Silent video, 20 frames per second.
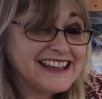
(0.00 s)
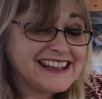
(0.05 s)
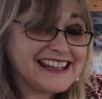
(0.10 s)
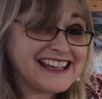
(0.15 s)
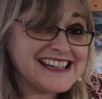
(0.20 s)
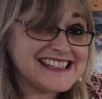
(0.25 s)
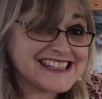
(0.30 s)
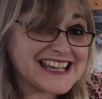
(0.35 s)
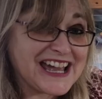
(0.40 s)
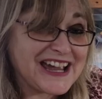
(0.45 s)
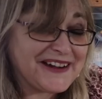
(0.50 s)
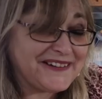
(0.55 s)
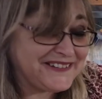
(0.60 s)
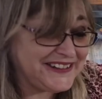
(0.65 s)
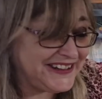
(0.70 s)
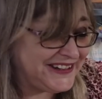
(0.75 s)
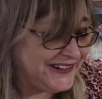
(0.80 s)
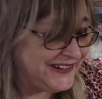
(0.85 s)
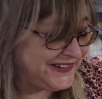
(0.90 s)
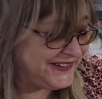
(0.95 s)
that's how
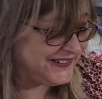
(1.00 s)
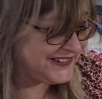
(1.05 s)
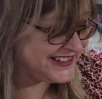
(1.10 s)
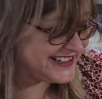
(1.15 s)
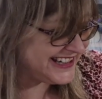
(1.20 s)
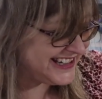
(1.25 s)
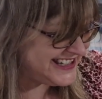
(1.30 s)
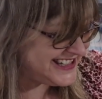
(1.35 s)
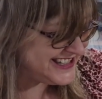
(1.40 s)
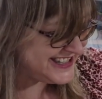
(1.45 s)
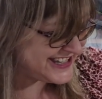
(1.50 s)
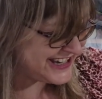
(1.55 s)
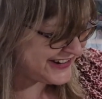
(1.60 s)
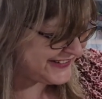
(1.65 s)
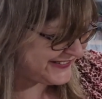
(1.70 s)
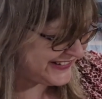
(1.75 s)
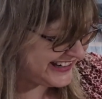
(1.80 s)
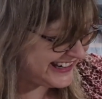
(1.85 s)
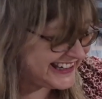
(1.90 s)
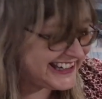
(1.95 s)
you can do
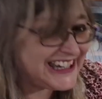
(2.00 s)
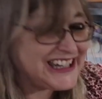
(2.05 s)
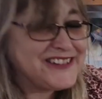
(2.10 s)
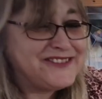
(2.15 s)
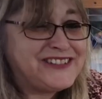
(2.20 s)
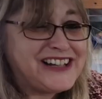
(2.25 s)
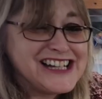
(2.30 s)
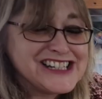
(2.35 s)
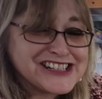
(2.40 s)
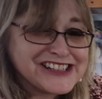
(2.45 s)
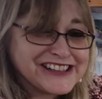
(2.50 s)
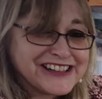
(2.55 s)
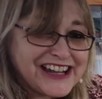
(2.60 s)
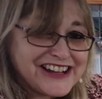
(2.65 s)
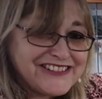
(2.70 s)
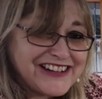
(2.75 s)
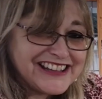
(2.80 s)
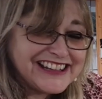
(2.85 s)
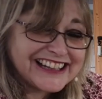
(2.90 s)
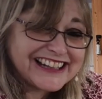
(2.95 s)
it. Can you imagine you
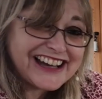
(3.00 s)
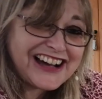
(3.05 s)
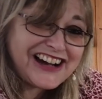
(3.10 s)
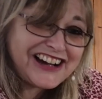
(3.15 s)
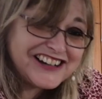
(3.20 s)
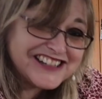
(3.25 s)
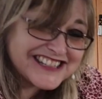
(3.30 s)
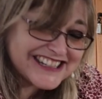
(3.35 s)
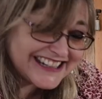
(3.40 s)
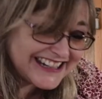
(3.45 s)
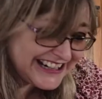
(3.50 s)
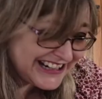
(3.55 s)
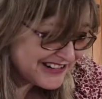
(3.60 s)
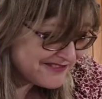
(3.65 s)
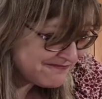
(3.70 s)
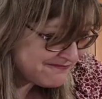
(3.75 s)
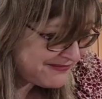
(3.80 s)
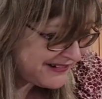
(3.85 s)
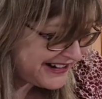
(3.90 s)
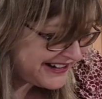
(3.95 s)
go around the garden in a
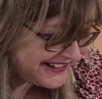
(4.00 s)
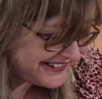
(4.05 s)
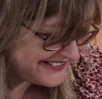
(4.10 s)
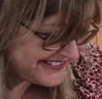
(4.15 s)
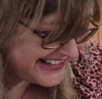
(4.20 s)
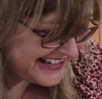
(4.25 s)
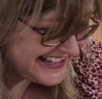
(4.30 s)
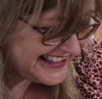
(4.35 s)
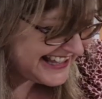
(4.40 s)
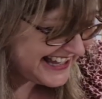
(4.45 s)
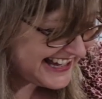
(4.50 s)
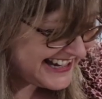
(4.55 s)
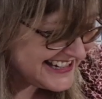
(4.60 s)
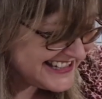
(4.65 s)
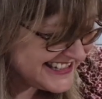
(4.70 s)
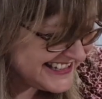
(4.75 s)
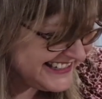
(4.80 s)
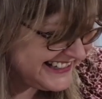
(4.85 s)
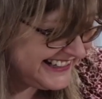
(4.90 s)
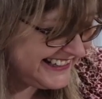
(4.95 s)
bath like that?